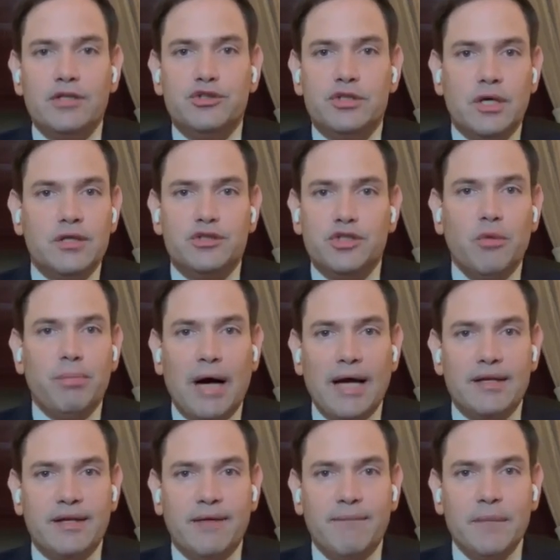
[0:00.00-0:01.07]
Joe
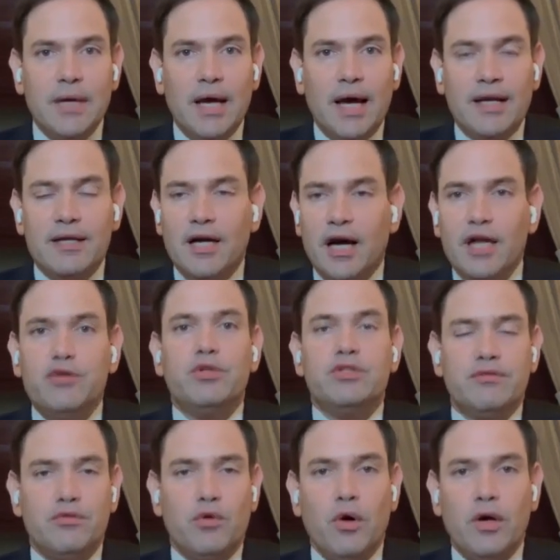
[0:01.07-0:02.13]
Biden had
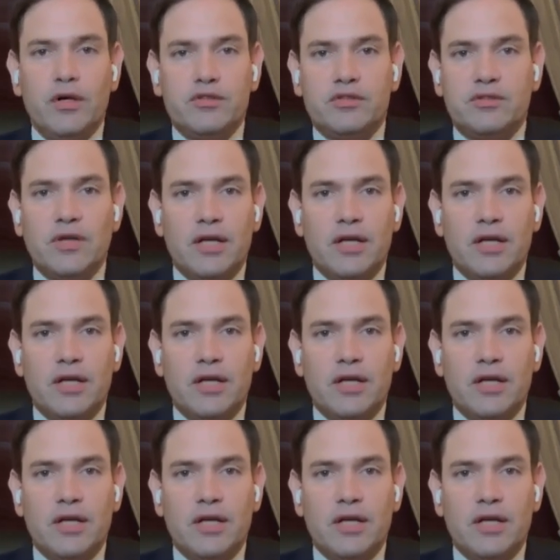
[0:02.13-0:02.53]
hundreds of lawyers